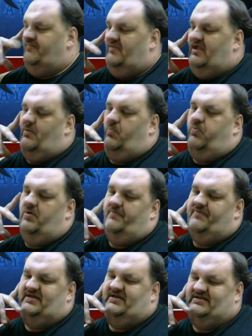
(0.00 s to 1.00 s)
I will
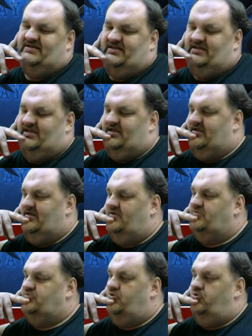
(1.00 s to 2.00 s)
be getting
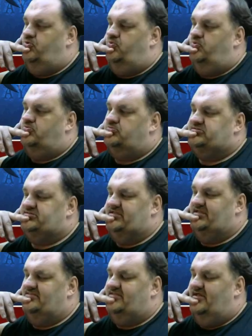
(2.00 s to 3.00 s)
a new
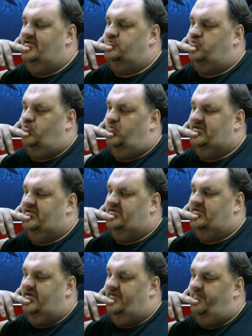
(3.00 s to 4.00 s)

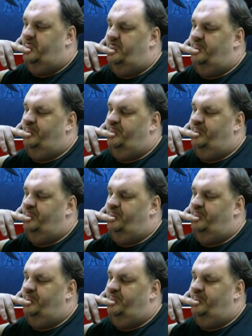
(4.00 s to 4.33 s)
C920 camera.